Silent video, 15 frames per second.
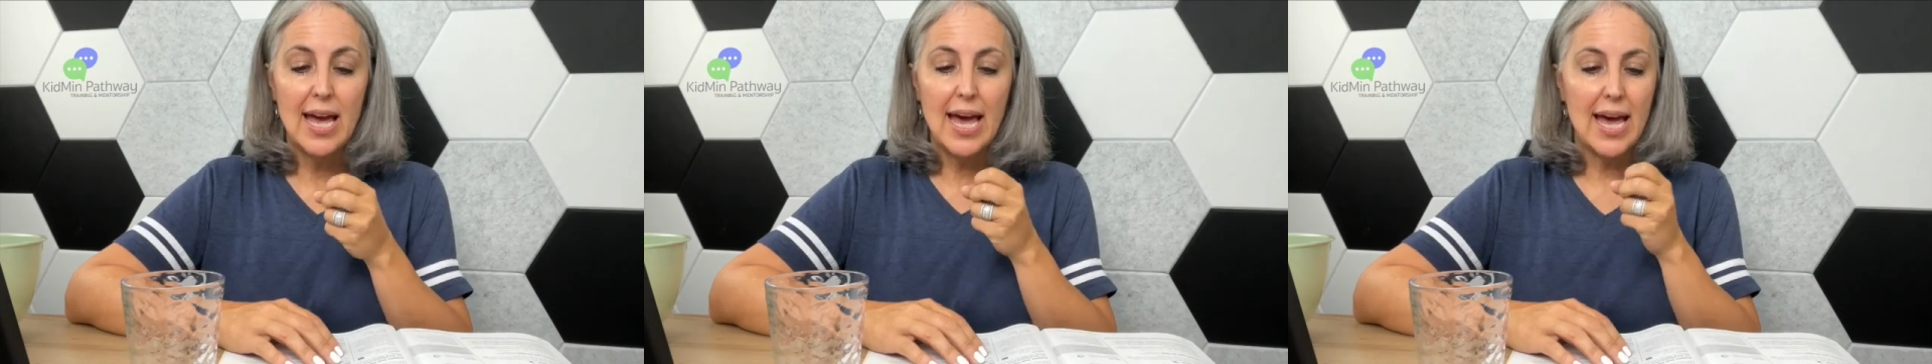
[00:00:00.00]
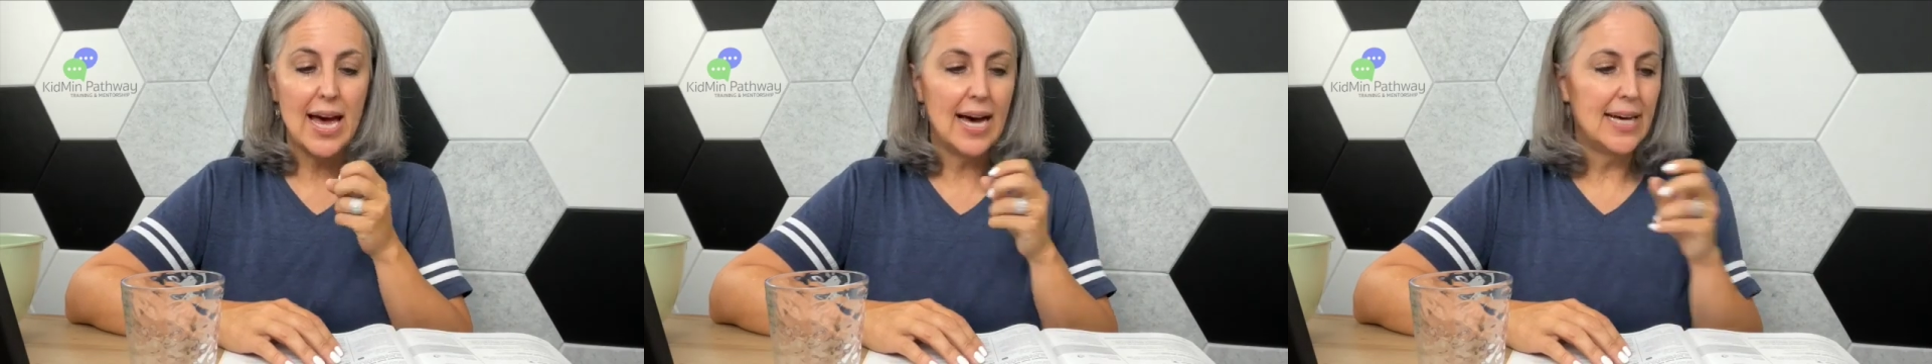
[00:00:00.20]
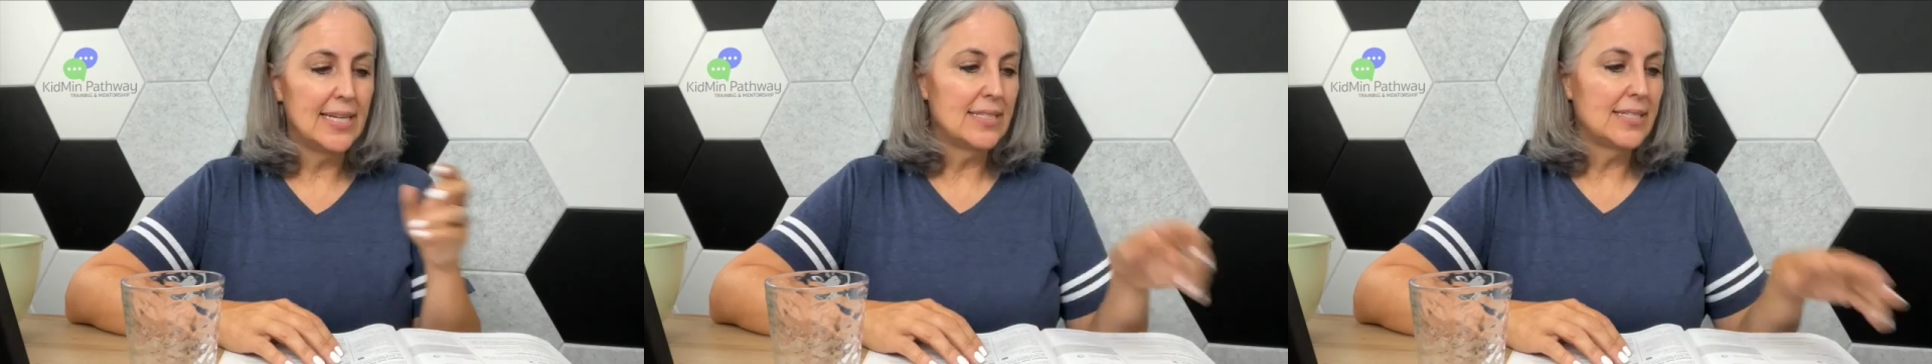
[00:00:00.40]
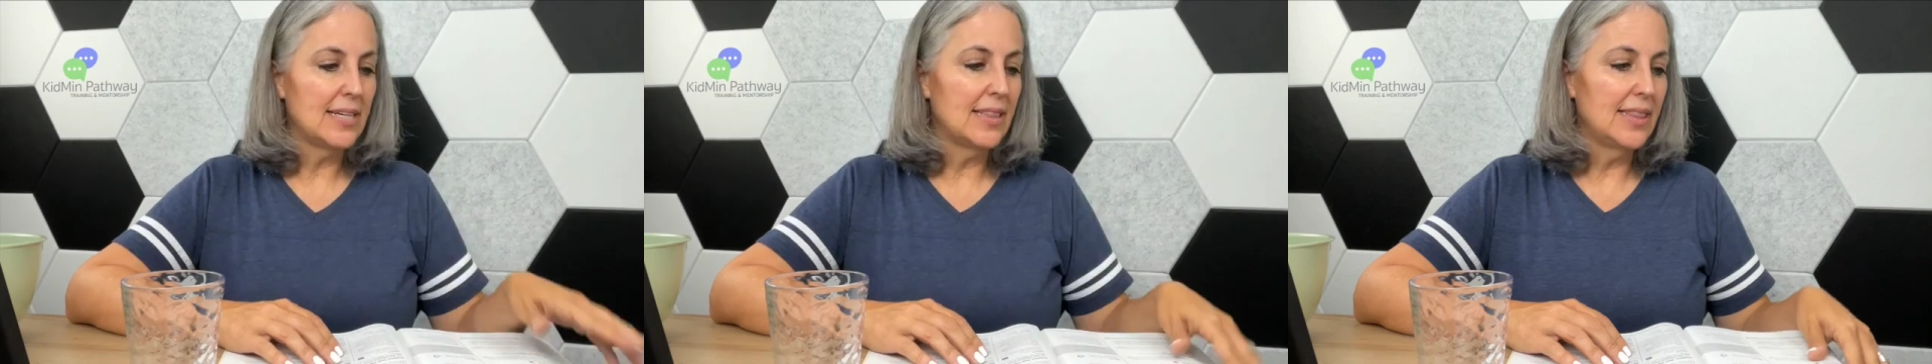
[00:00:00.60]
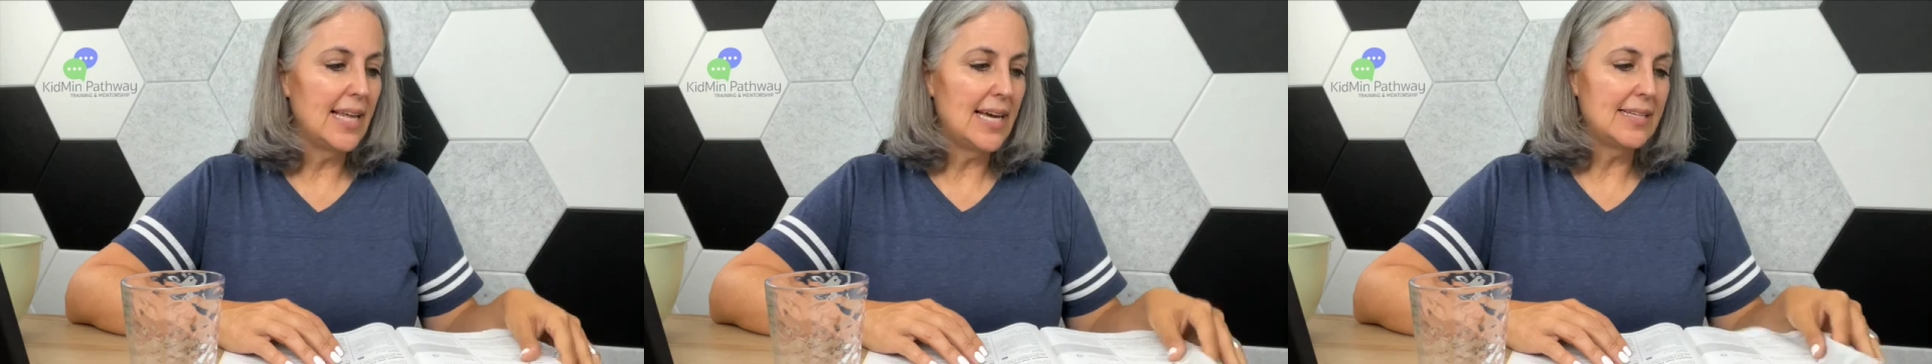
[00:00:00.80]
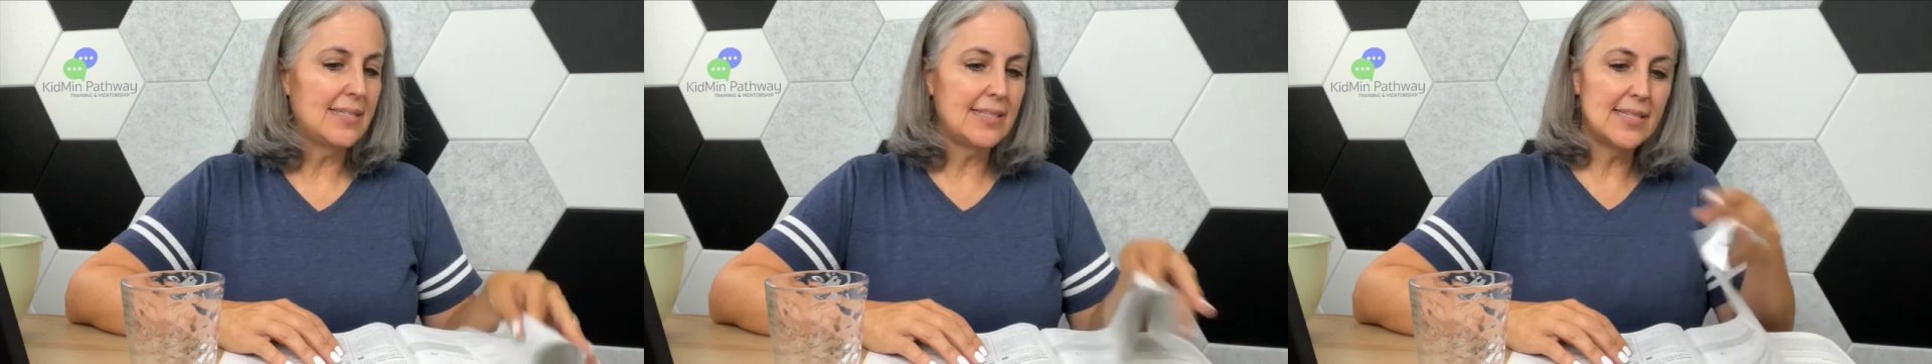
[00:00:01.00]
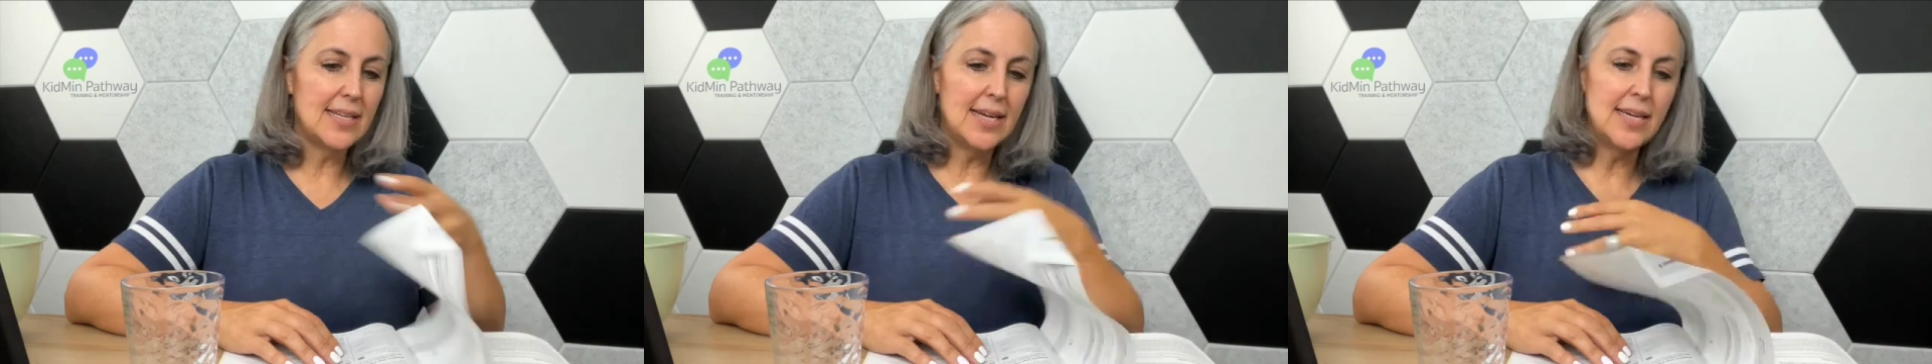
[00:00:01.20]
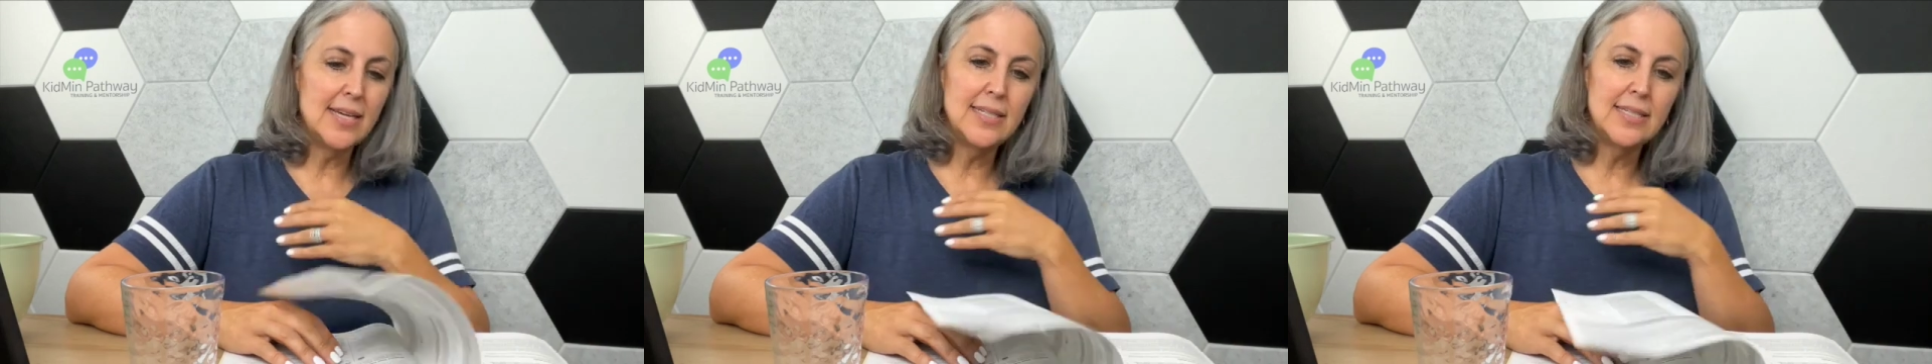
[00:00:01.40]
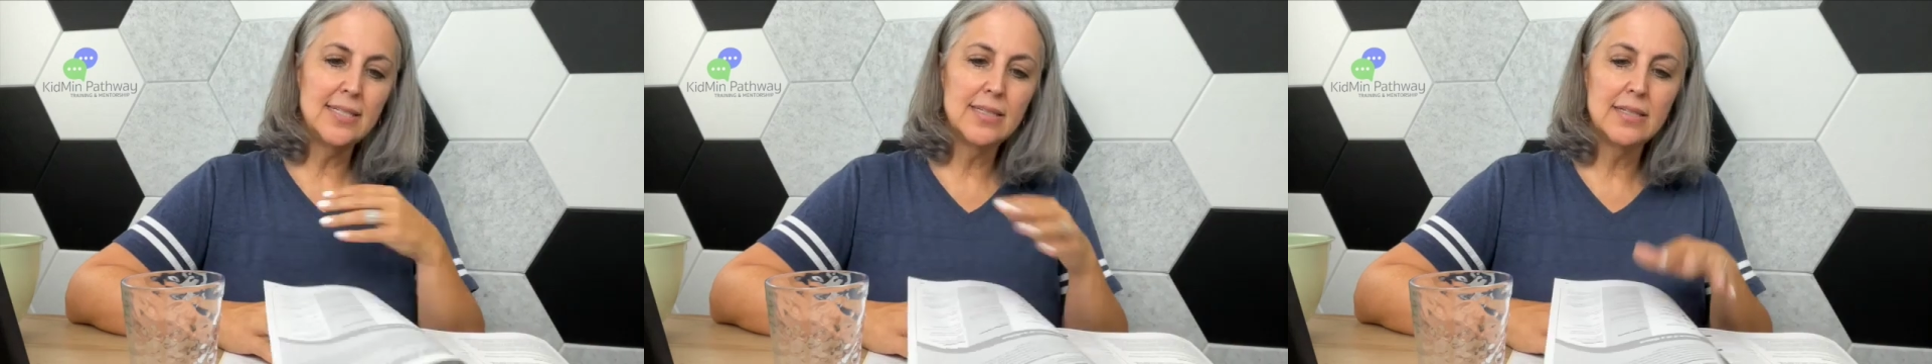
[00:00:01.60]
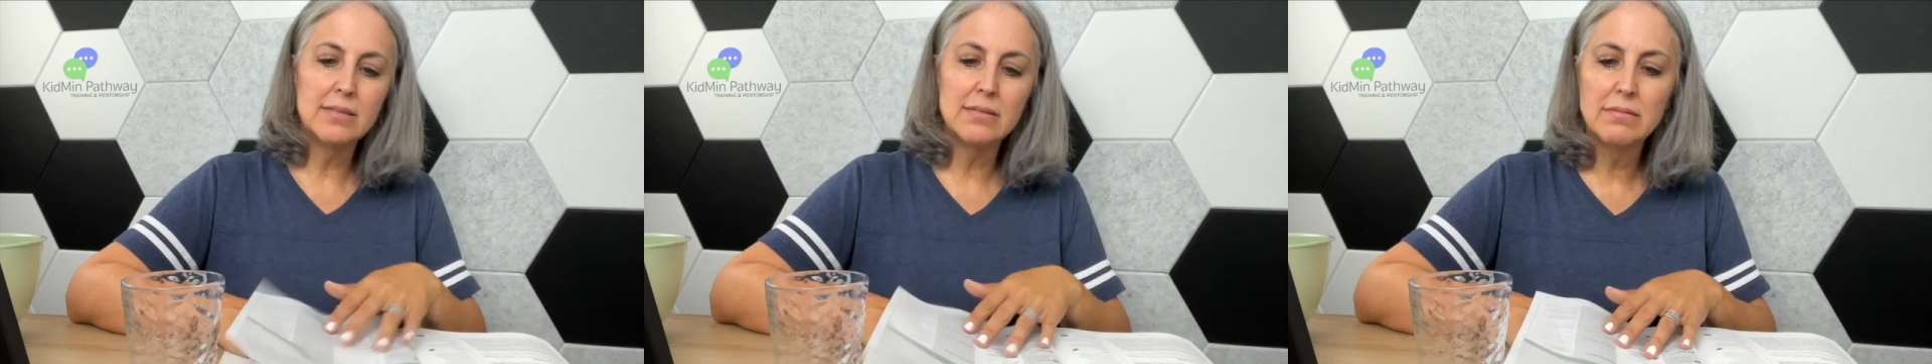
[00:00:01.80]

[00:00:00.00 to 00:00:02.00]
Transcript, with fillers: And lesson,